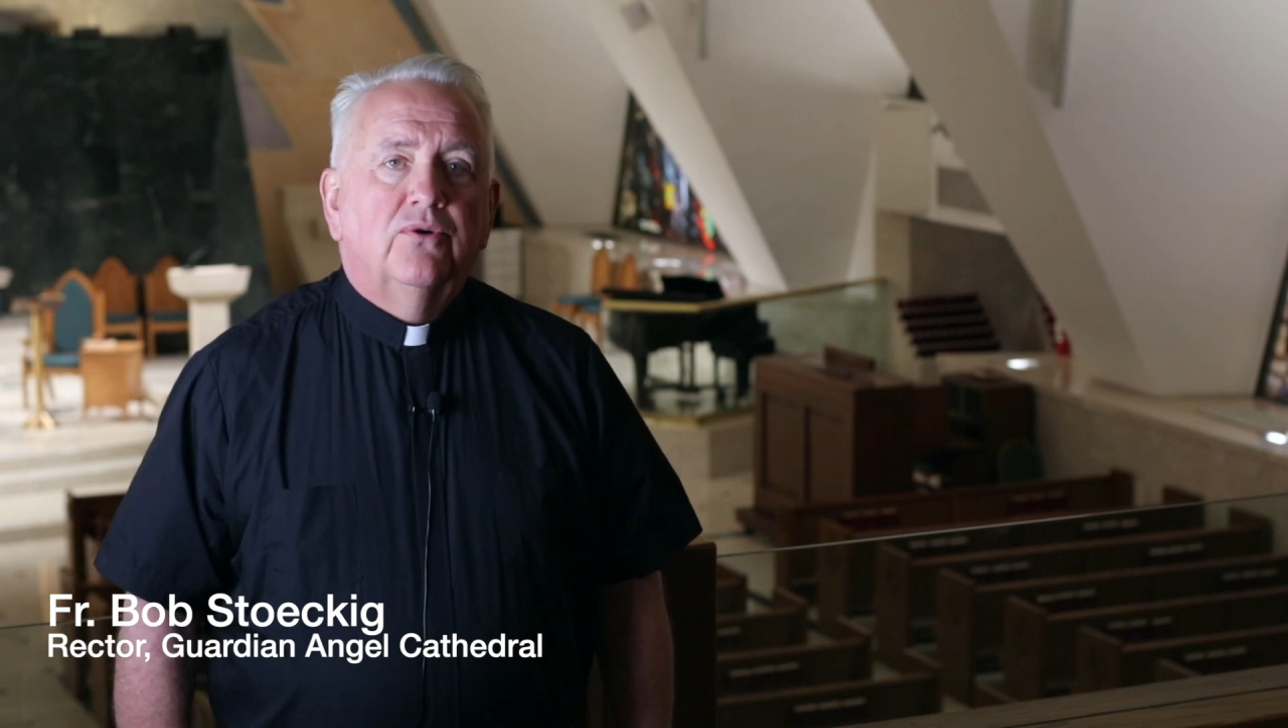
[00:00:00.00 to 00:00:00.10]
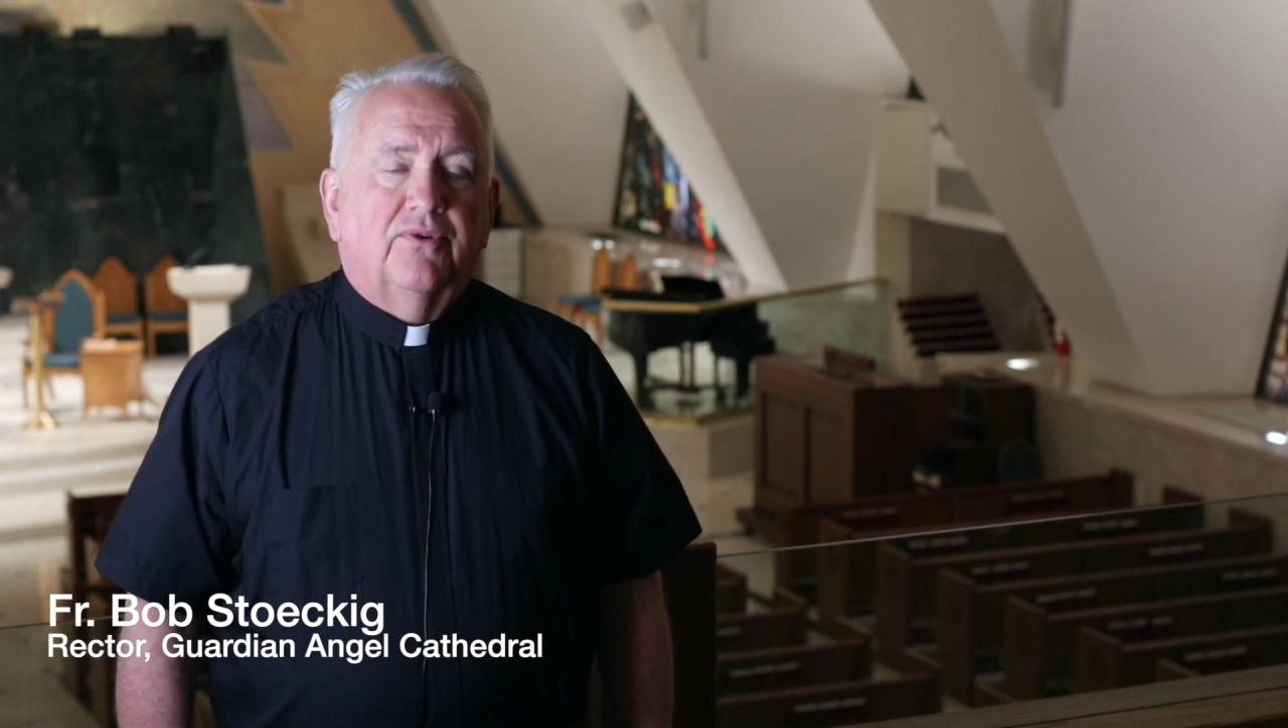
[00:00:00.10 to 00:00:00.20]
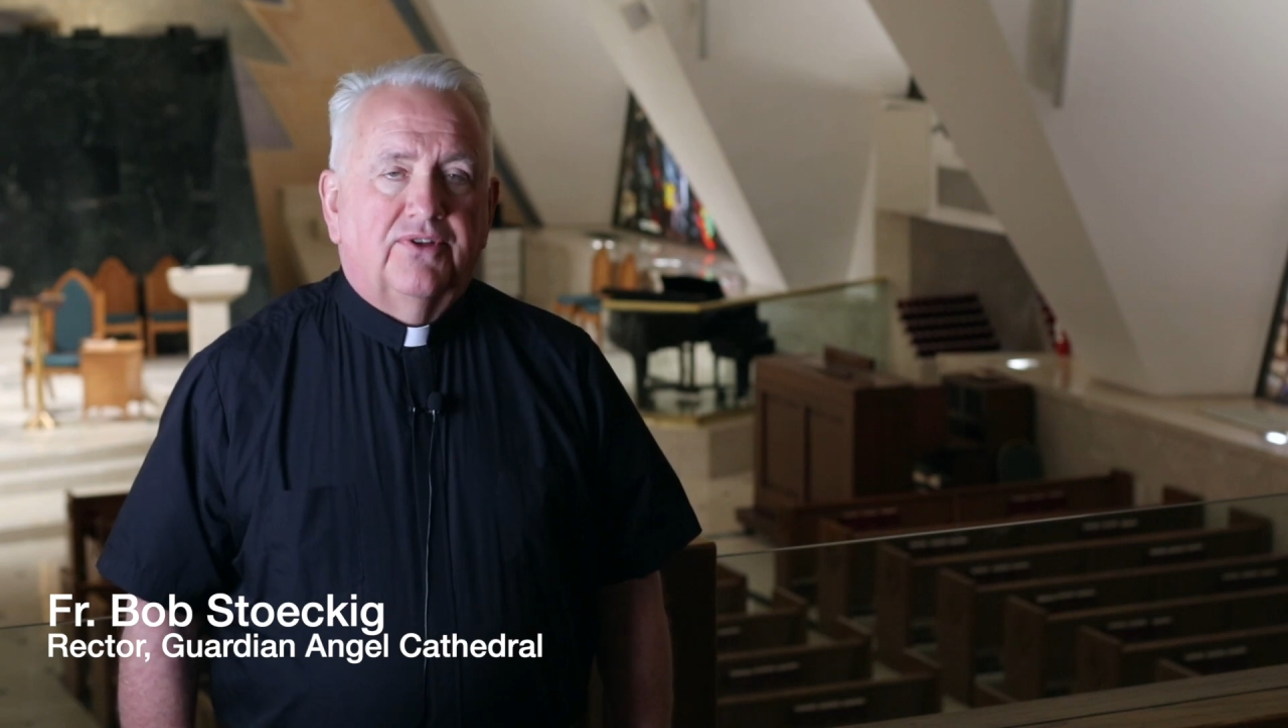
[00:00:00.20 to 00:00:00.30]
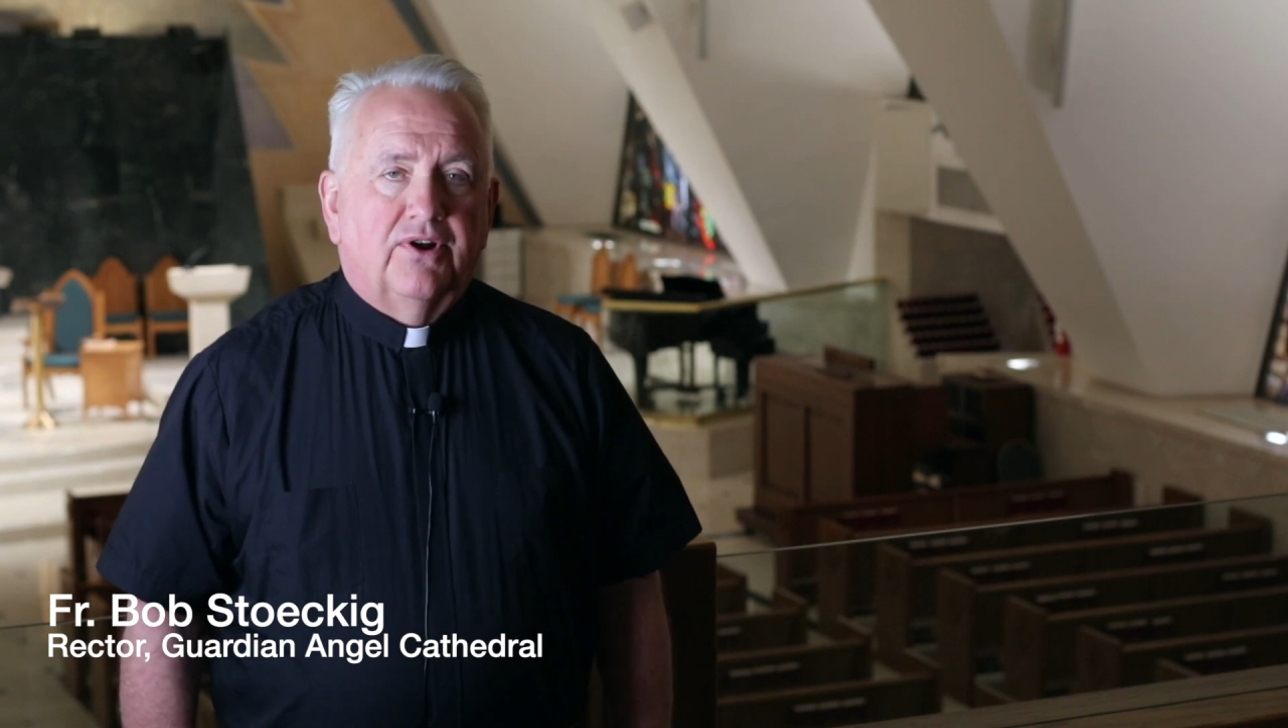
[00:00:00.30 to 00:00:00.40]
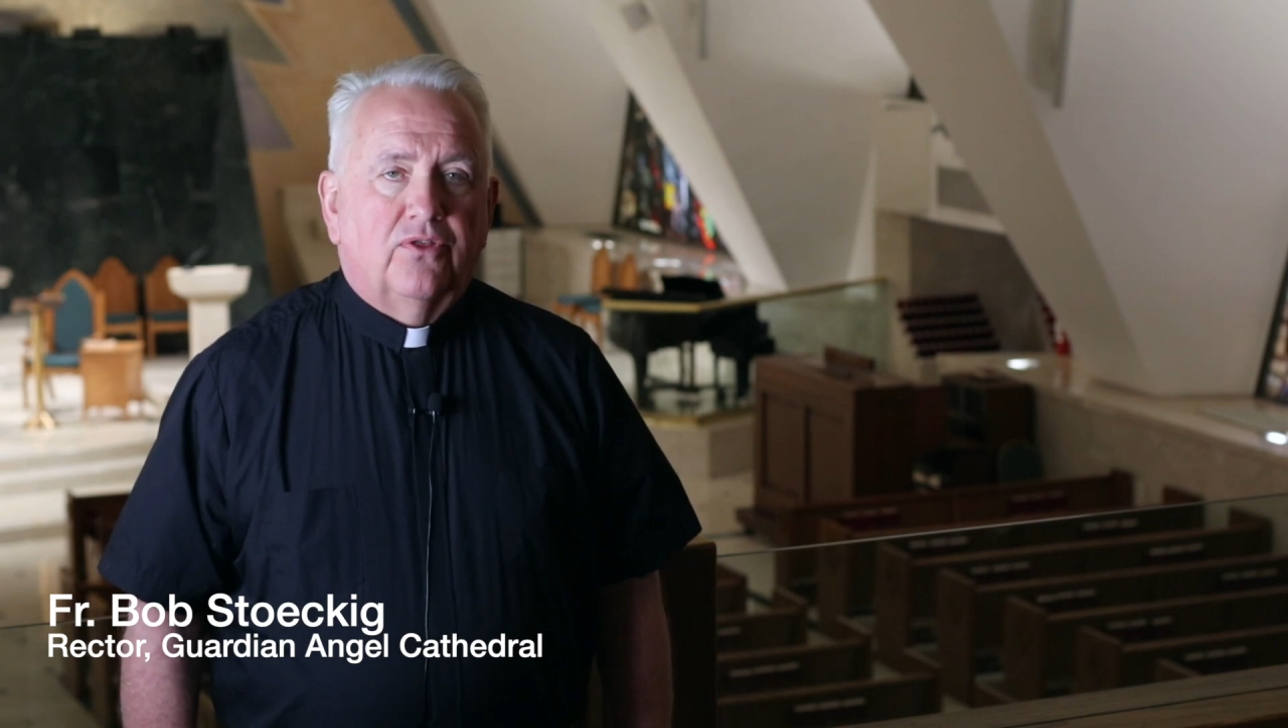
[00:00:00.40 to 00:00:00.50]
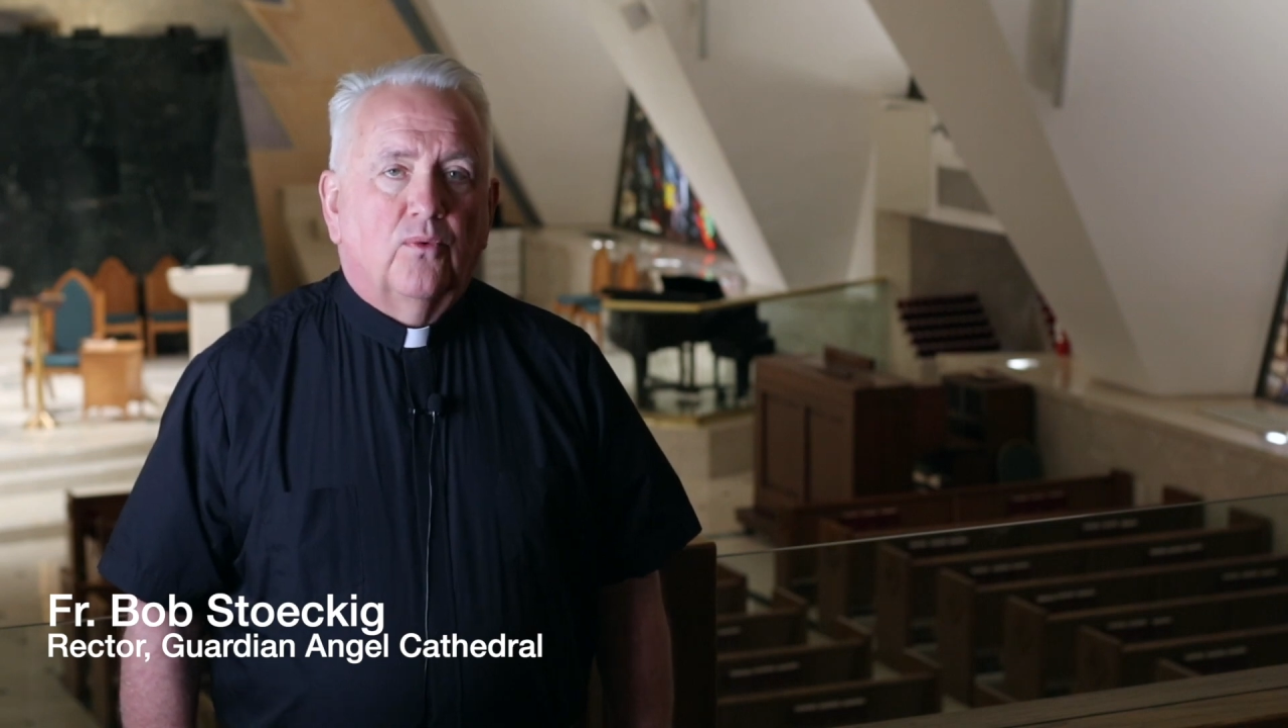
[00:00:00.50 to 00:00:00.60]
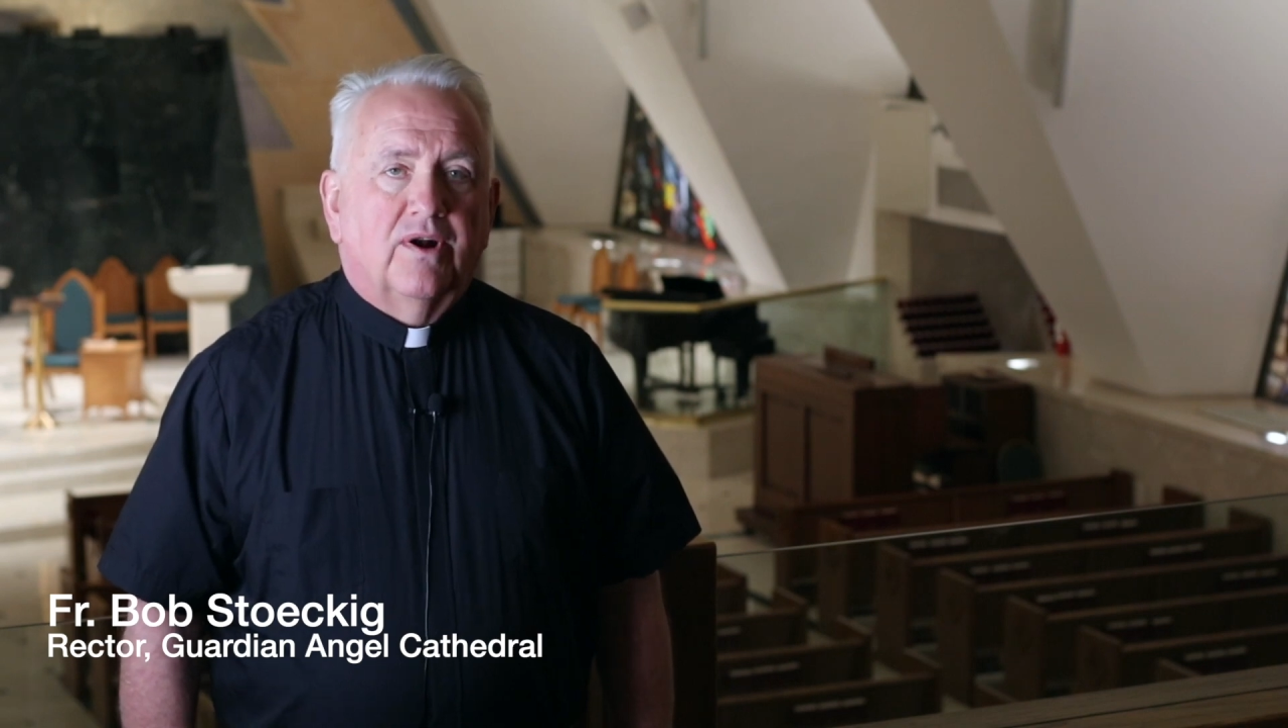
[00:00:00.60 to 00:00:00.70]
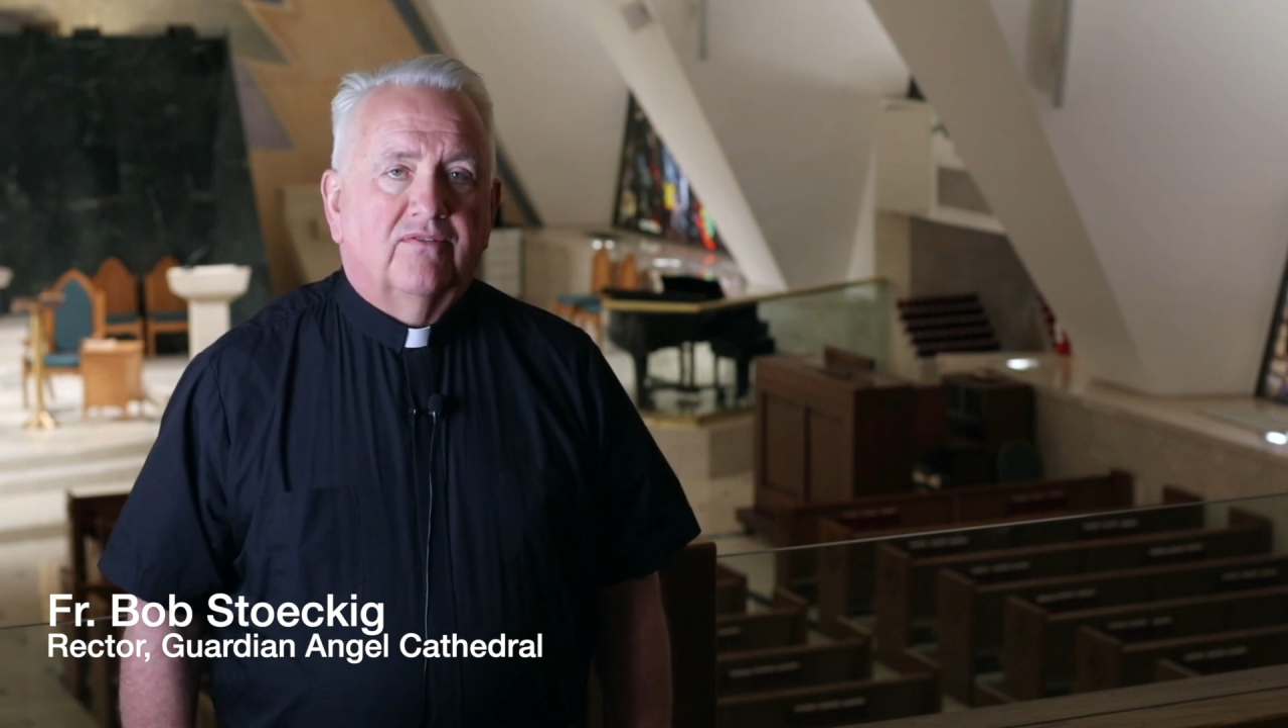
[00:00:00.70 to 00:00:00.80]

with another one